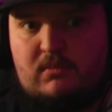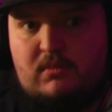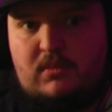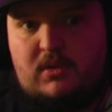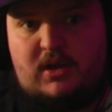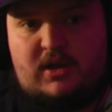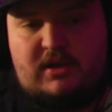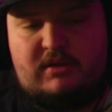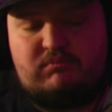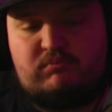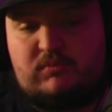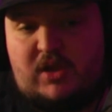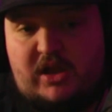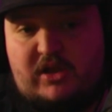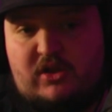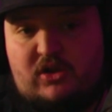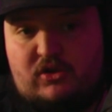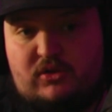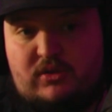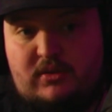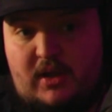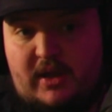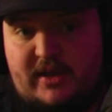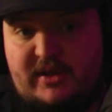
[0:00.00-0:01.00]
I
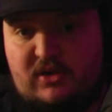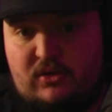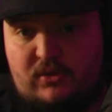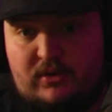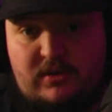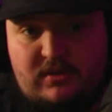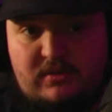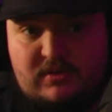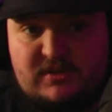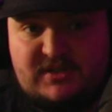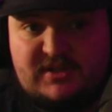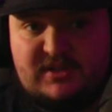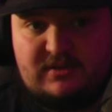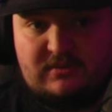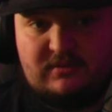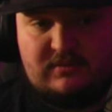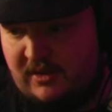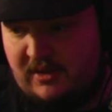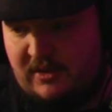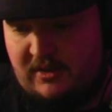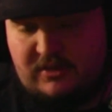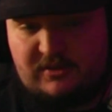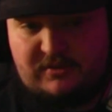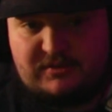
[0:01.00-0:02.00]
couldn't.
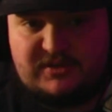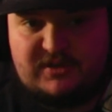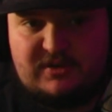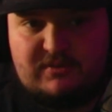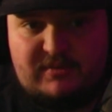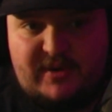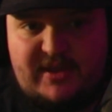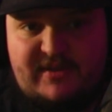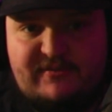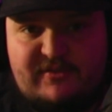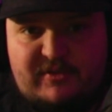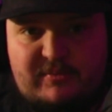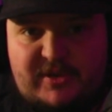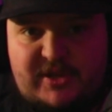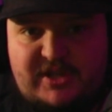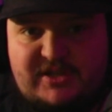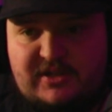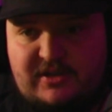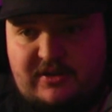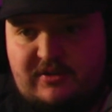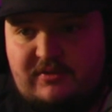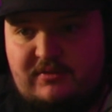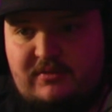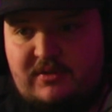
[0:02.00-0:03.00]
There's no way for me
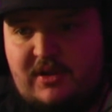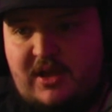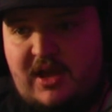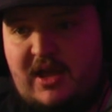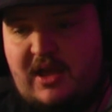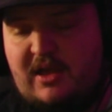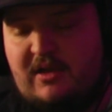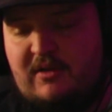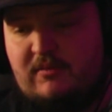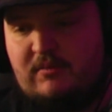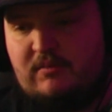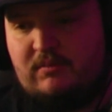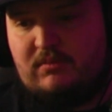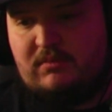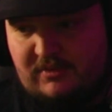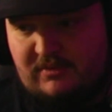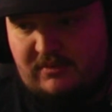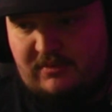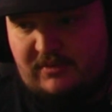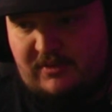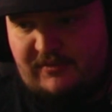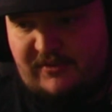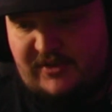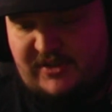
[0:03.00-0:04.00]
to.
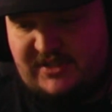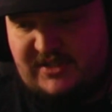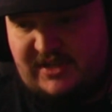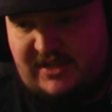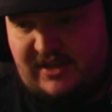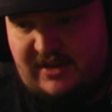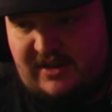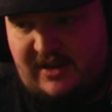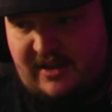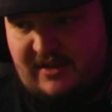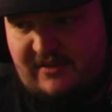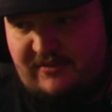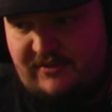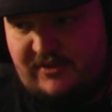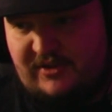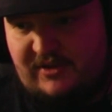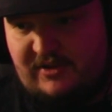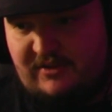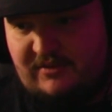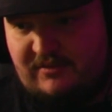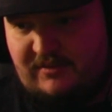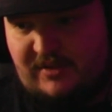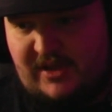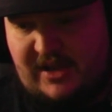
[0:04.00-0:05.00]
The friends I did have, you
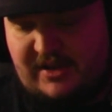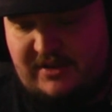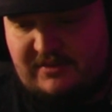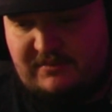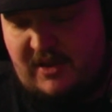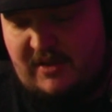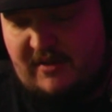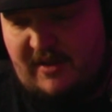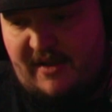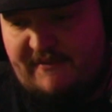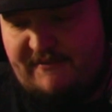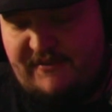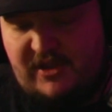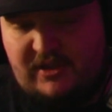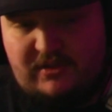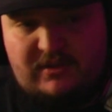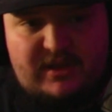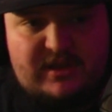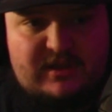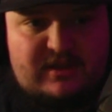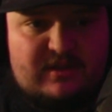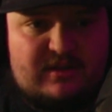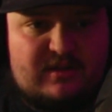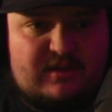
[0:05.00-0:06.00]
know, I feel
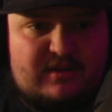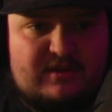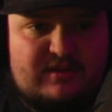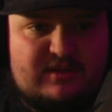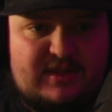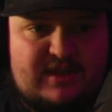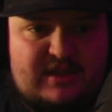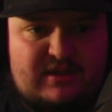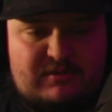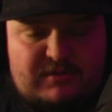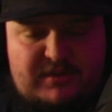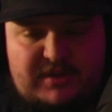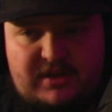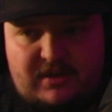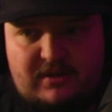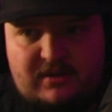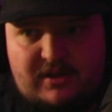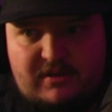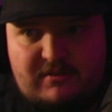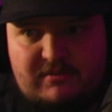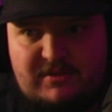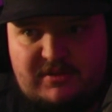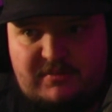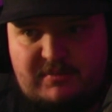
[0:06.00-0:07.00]
like they only hung
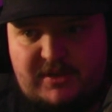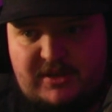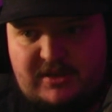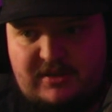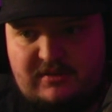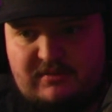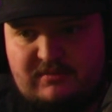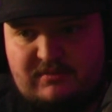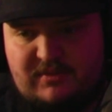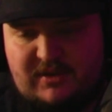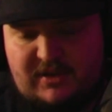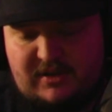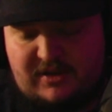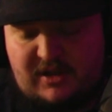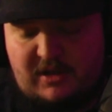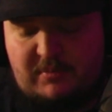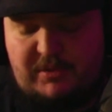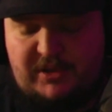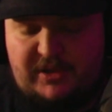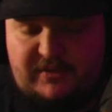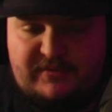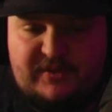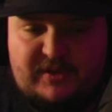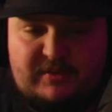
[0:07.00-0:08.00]
out with me. A
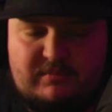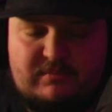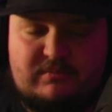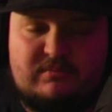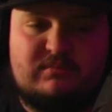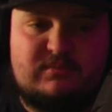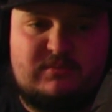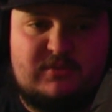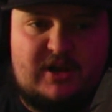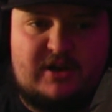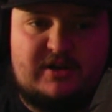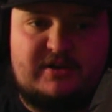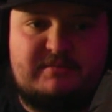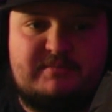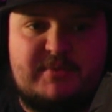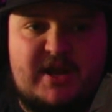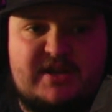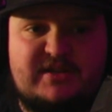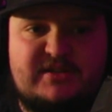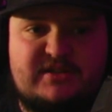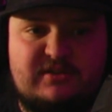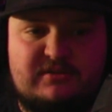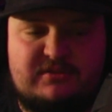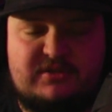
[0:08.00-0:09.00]
couple of them I
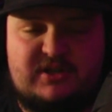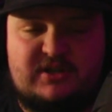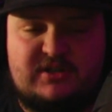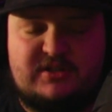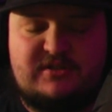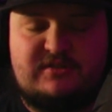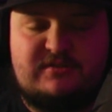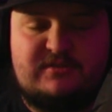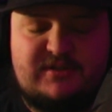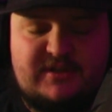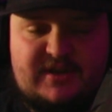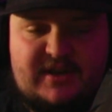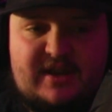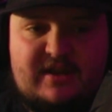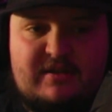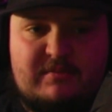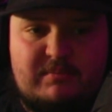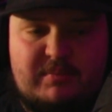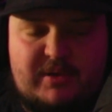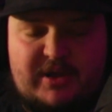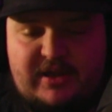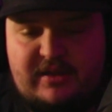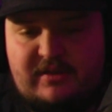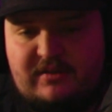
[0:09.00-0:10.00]
still talk to today,
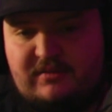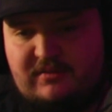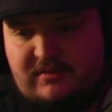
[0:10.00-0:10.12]
but